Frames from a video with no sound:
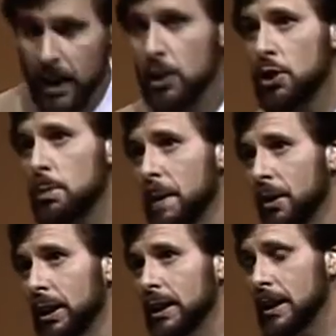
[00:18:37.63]

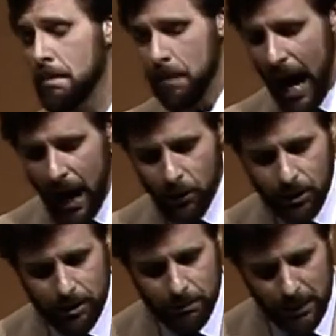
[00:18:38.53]
spirit
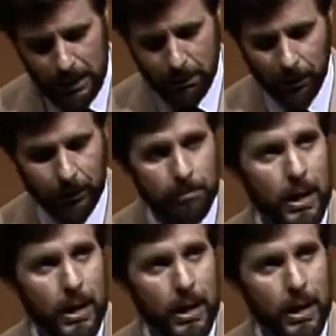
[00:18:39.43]
empowered people.